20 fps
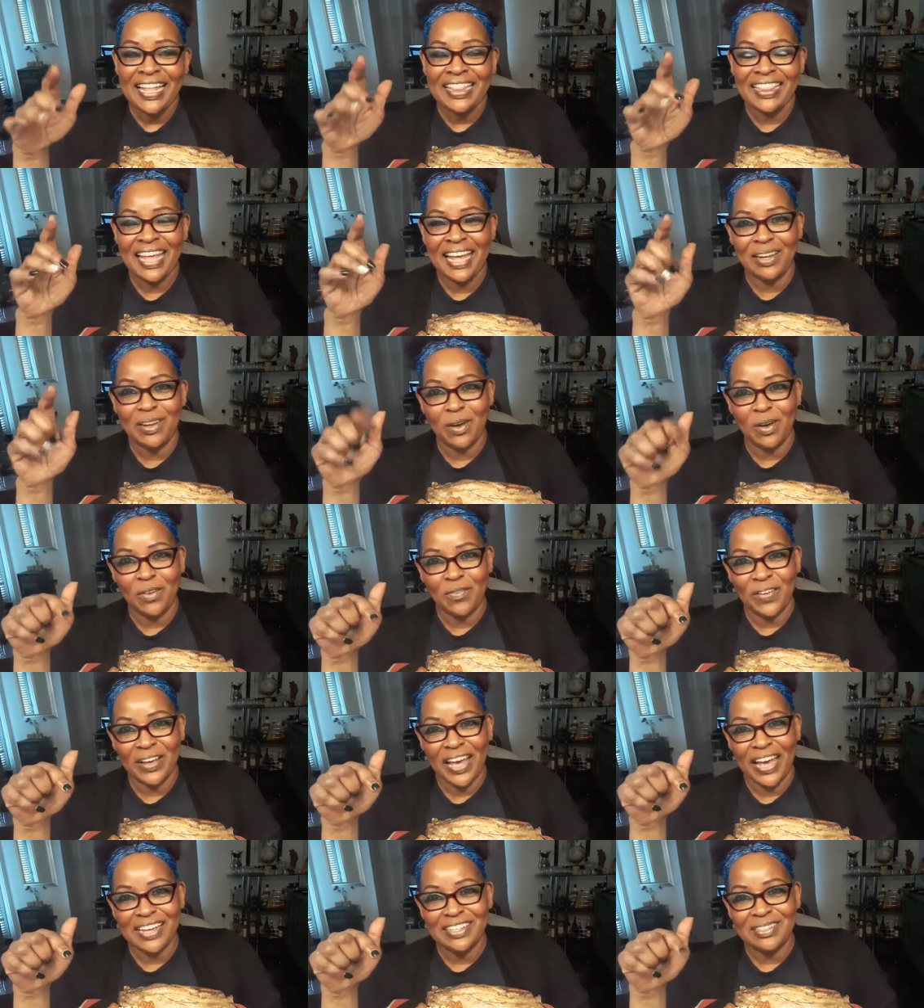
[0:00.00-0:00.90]
that
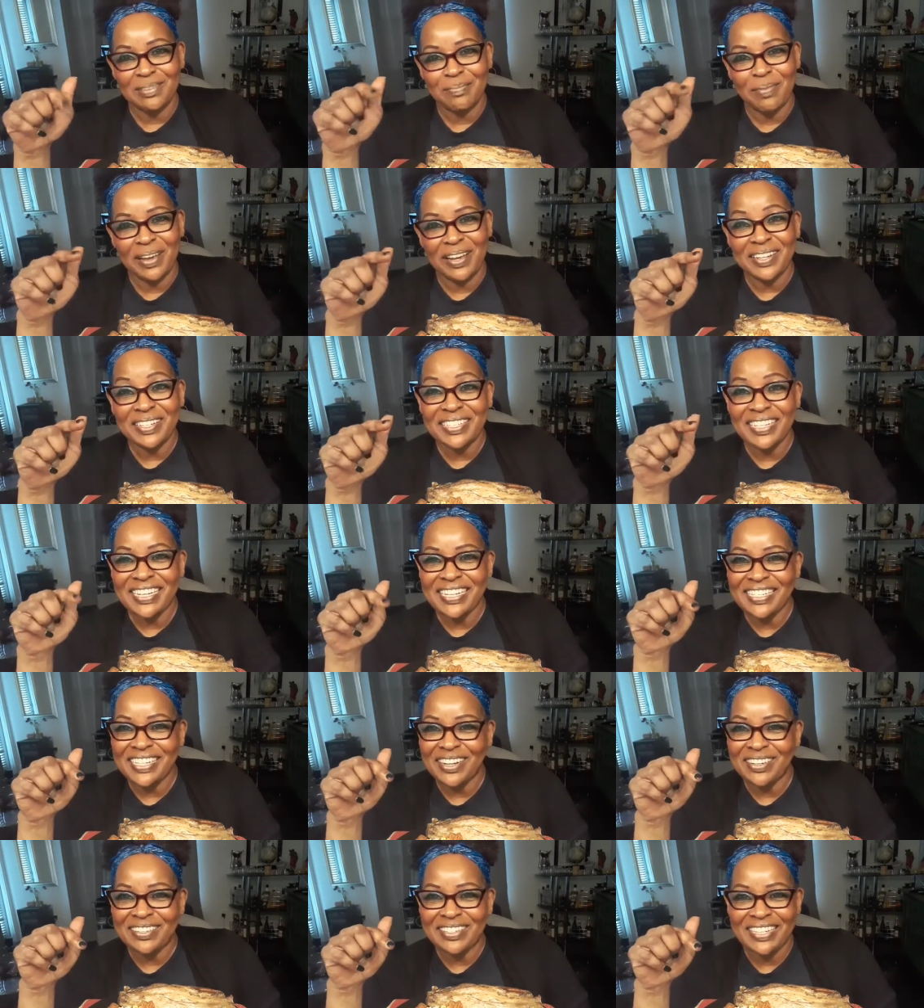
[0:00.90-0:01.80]
notification bell,
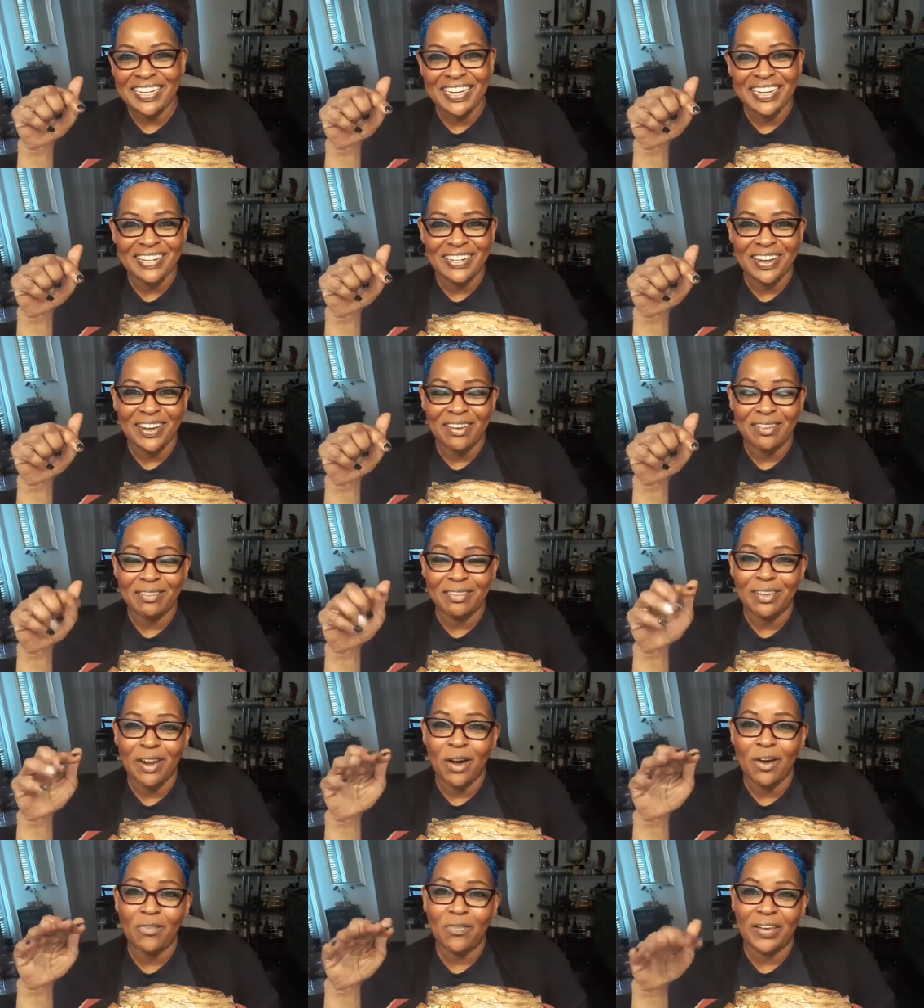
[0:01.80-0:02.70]
ding dong, ding dong.
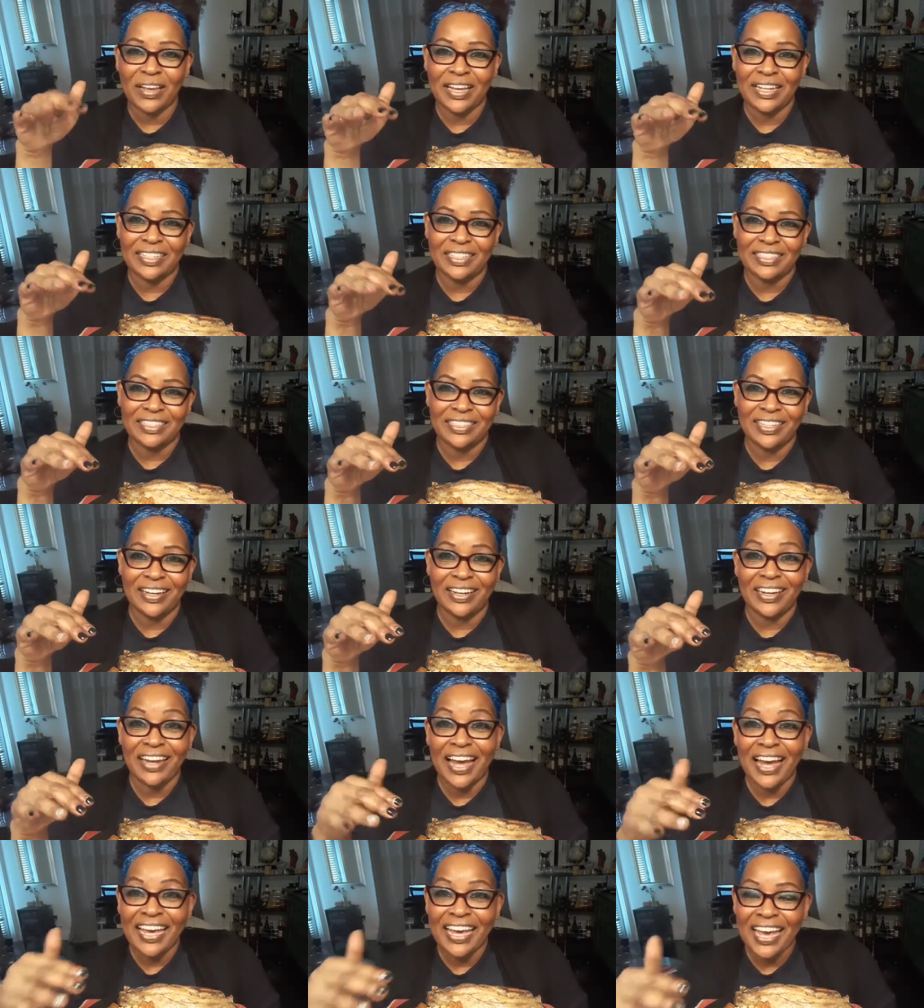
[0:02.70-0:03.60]
Don't forget to share,
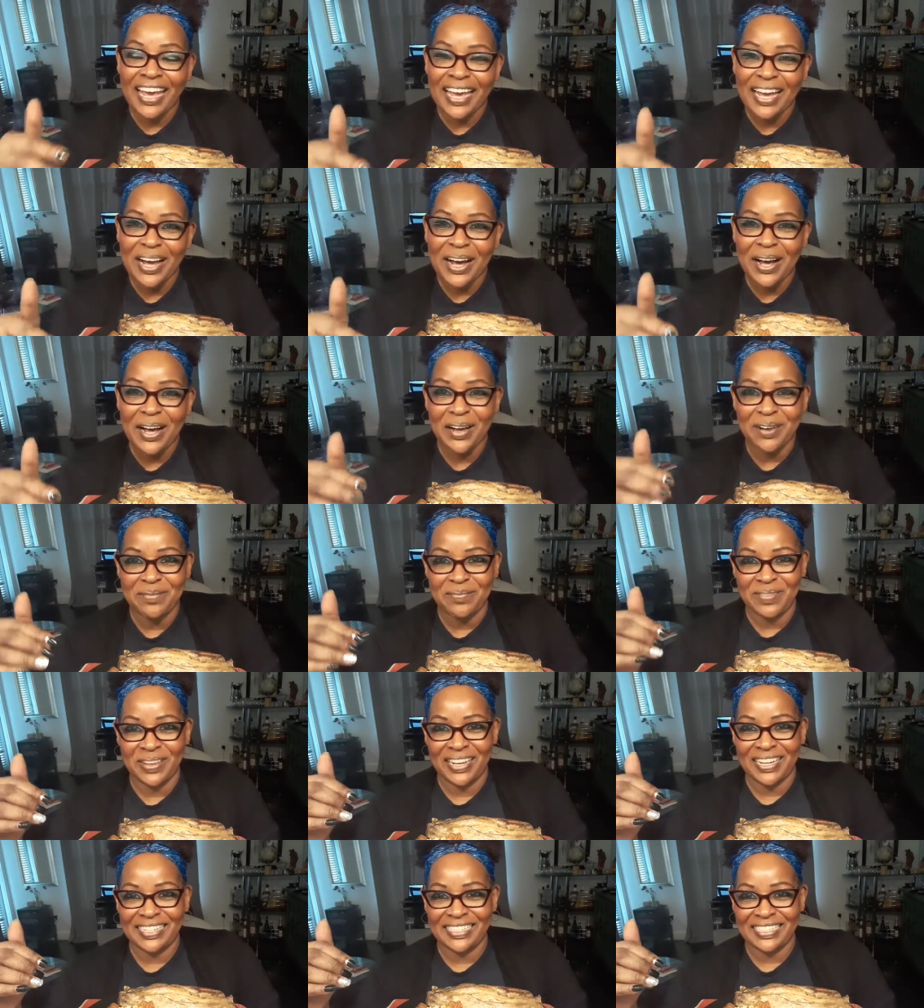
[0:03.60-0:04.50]
like, and
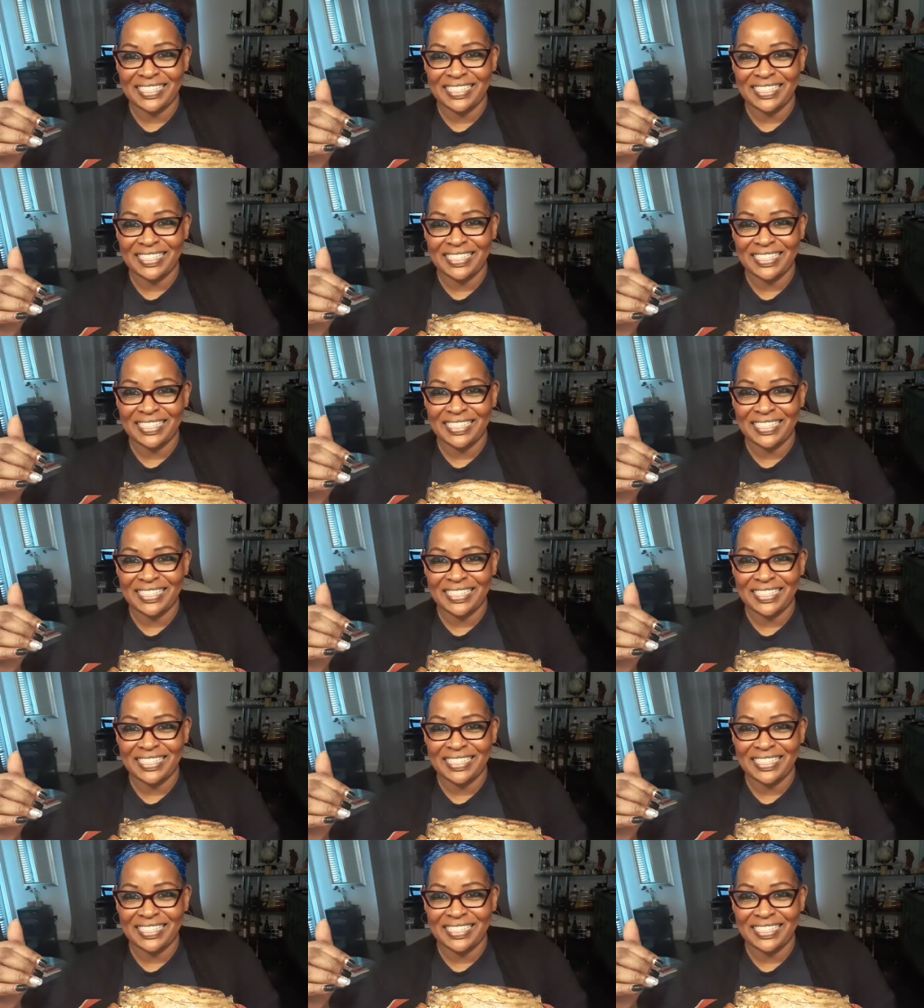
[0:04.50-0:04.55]
comment.